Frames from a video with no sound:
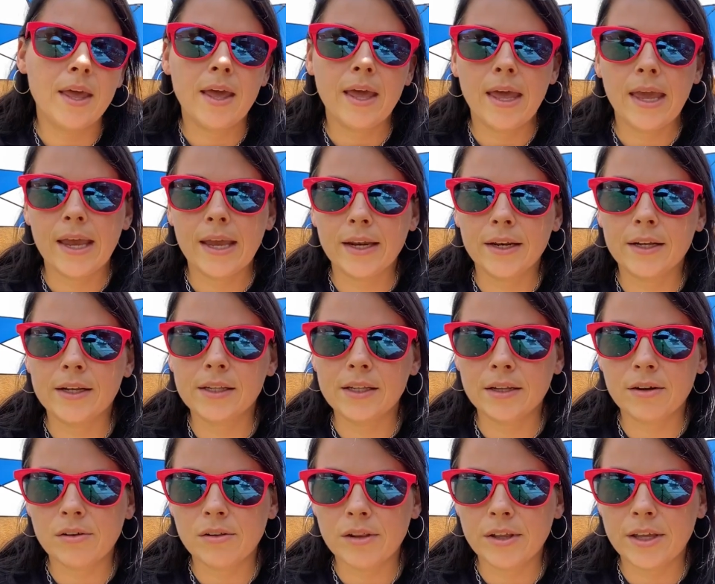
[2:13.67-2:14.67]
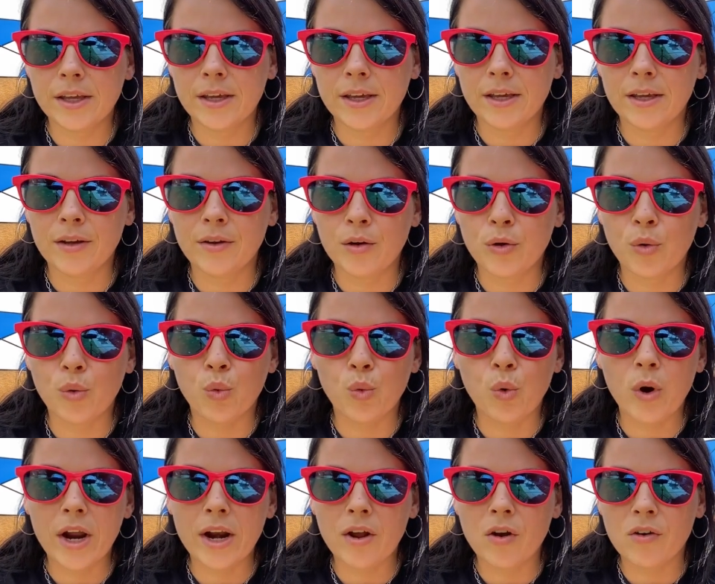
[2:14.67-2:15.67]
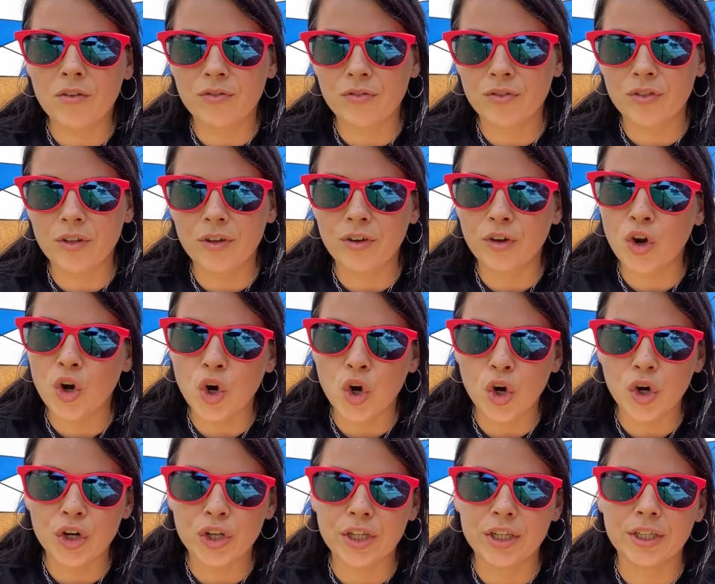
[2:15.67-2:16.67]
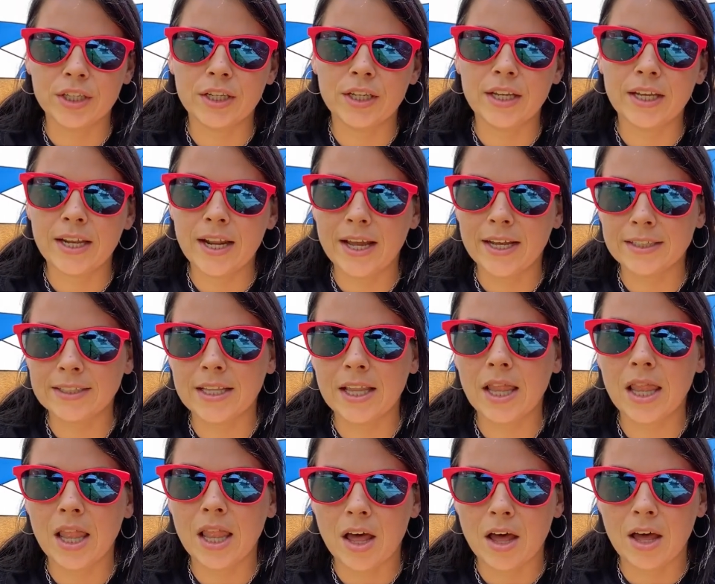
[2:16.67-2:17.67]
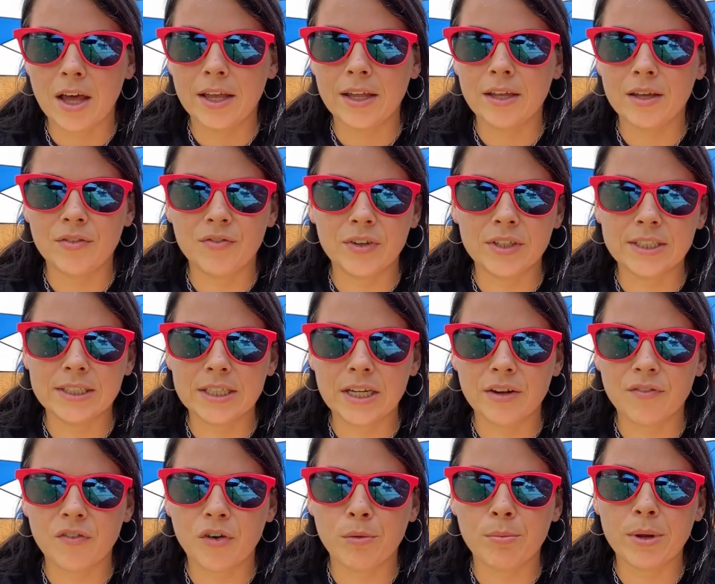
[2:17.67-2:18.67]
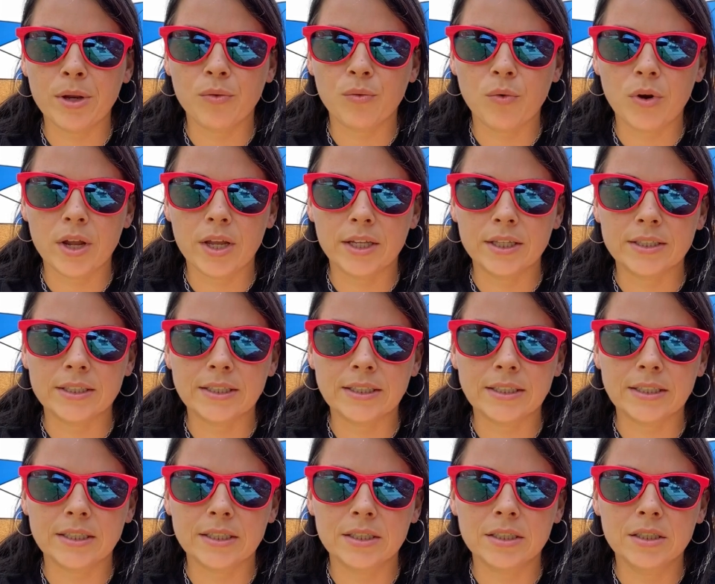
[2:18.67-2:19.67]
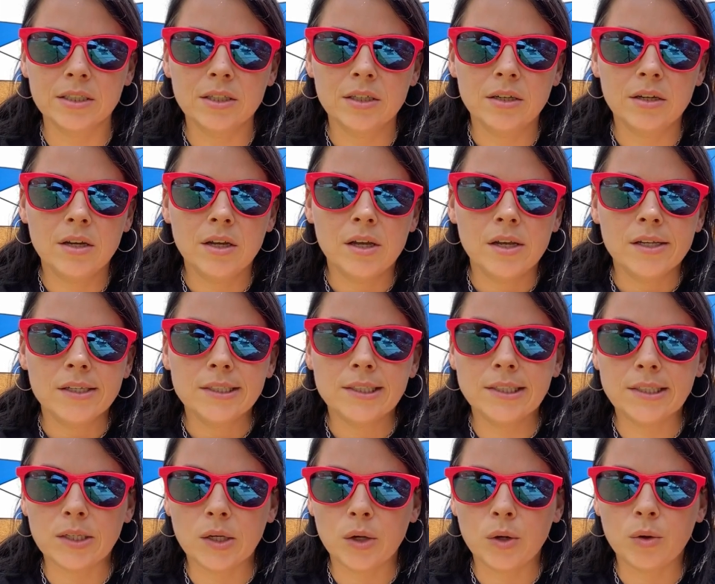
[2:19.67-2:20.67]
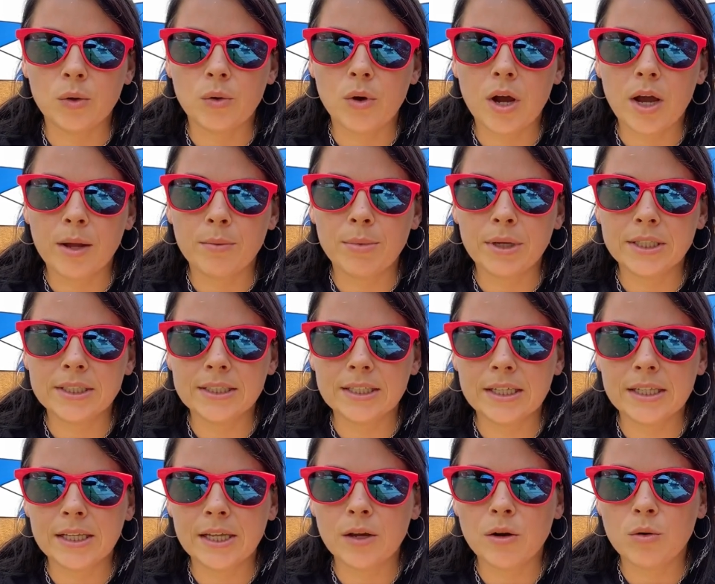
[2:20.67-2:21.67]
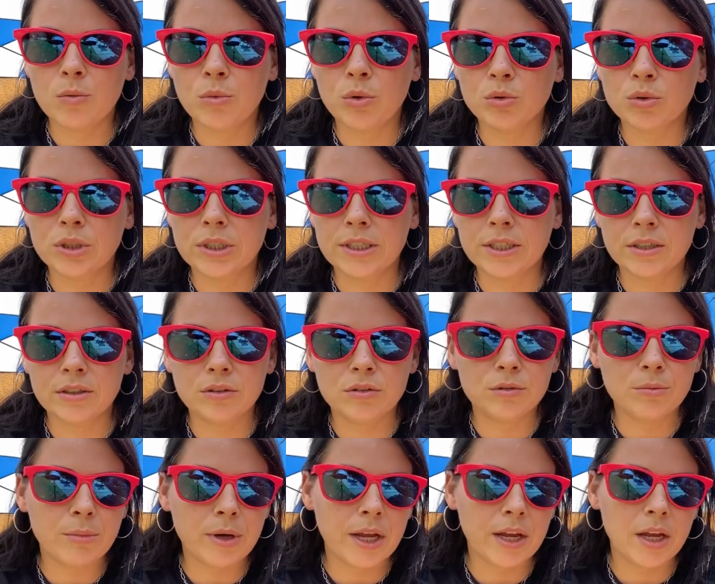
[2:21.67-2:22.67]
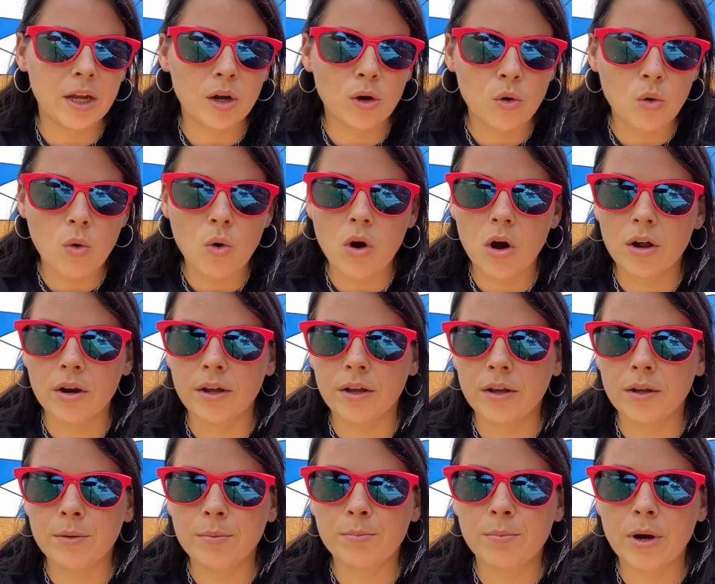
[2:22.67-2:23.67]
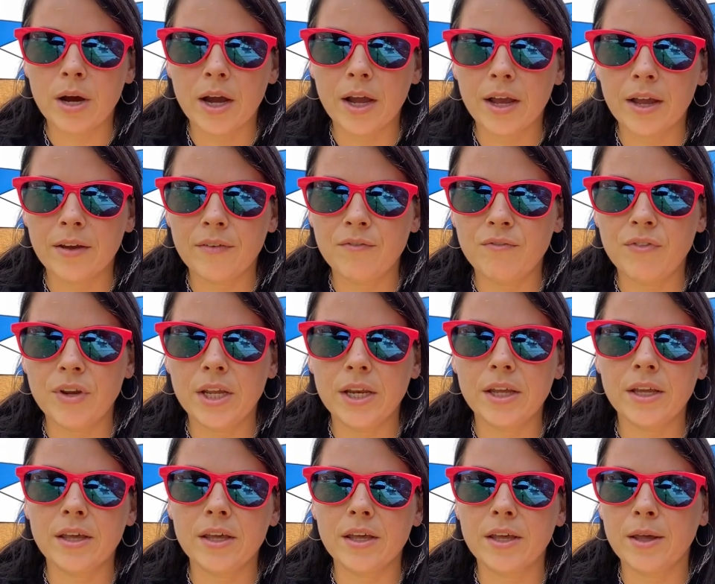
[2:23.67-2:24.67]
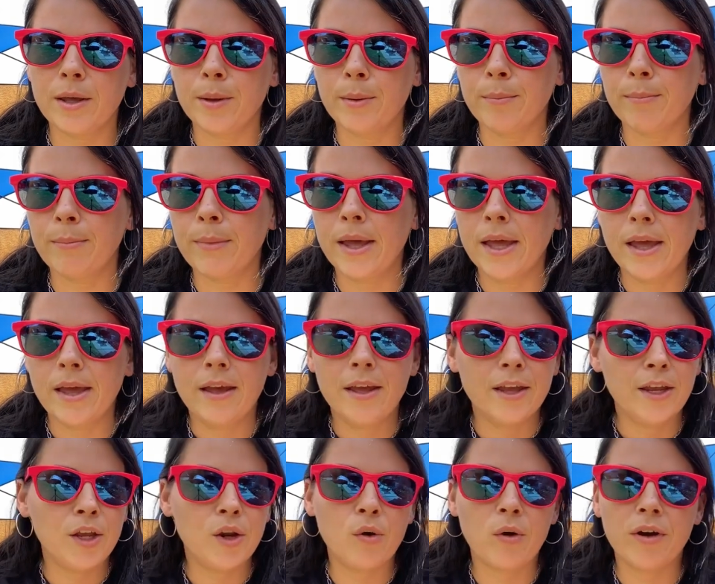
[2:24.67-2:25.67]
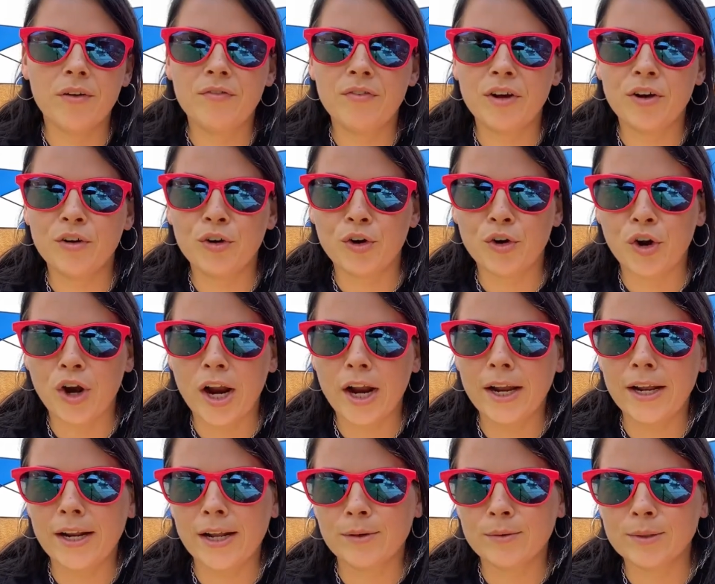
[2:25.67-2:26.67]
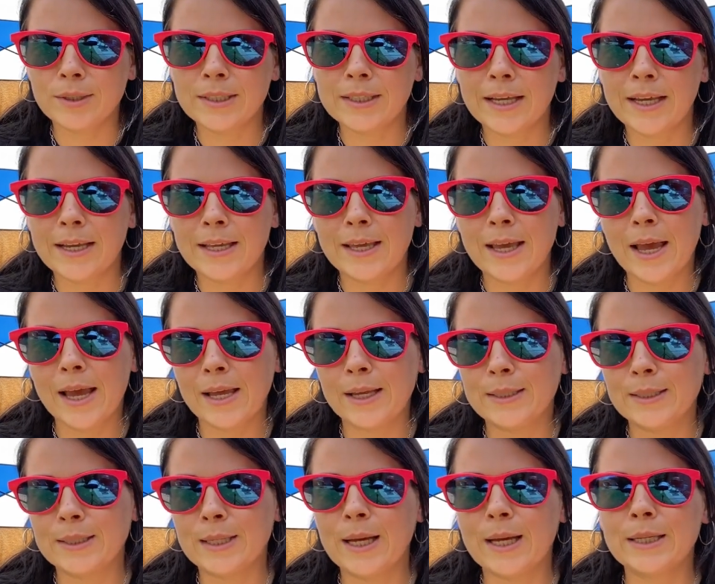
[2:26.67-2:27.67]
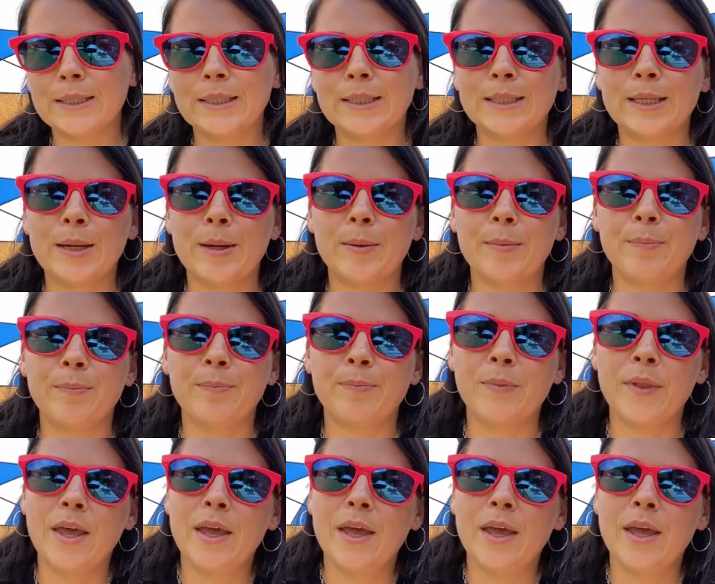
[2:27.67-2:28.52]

And clearly right off the garden it has a lot if it's never been rinsed. So I basically almost killed my iguana by feeding him. You know, I felt great. I was like, yeah, he's got some